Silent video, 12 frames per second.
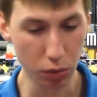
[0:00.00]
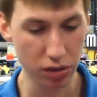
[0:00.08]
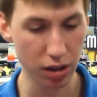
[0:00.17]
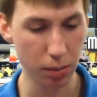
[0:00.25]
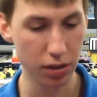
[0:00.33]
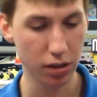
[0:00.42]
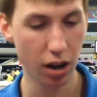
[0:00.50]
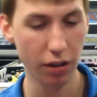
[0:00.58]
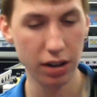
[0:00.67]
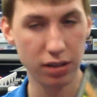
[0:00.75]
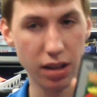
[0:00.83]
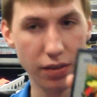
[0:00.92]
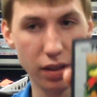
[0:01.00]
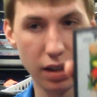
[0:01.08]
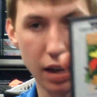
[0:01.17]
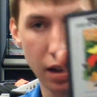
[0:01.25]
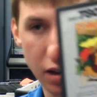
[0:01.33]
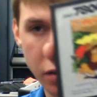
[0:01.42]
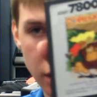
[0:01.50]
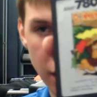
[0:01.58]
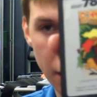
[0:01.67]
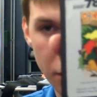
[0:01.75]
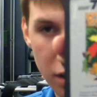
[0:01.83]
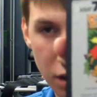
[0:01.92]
with some Atari 7800 games.